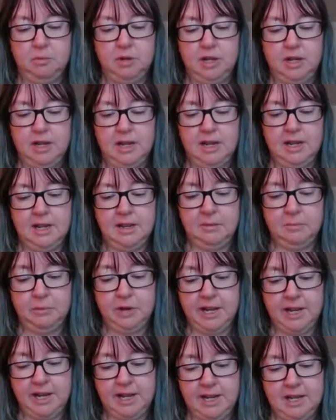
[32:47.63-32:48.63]
But
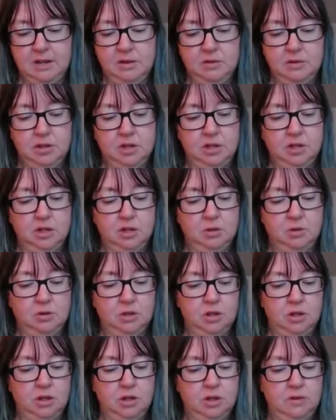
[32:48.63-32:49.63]
by now,
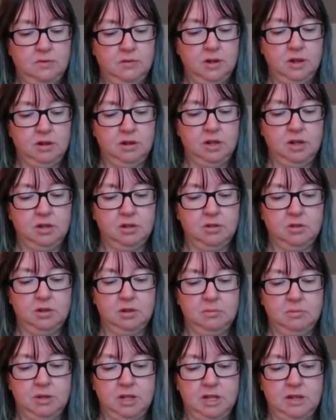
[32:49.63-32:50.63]
you're veering
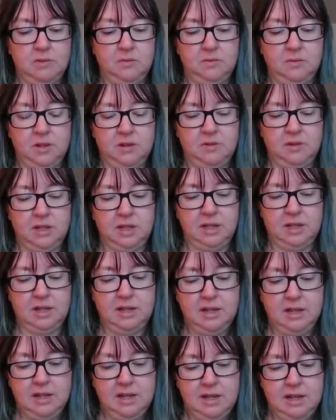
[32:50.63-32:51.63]
toward being
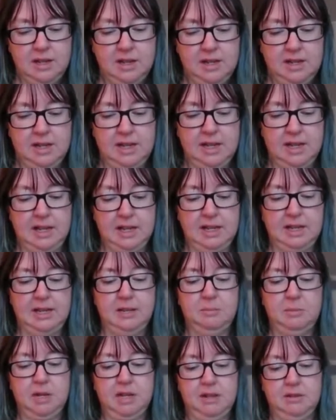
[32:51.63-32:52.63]
50 to
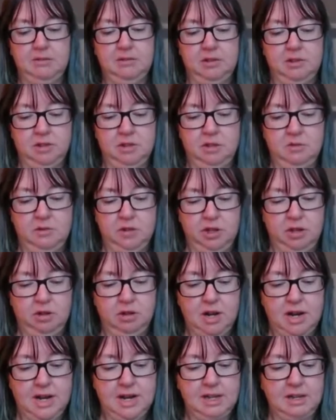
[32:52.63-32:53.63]
80 pounds over
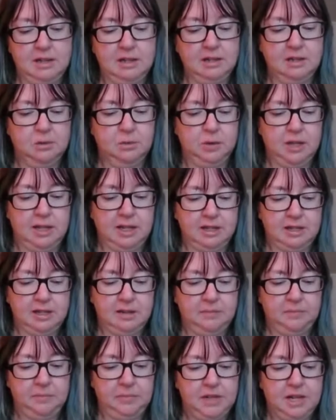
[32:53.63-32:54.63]
your ideal
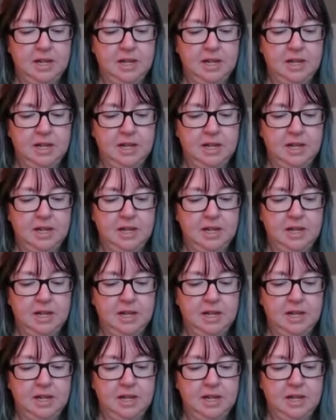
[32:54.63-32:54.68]
weight.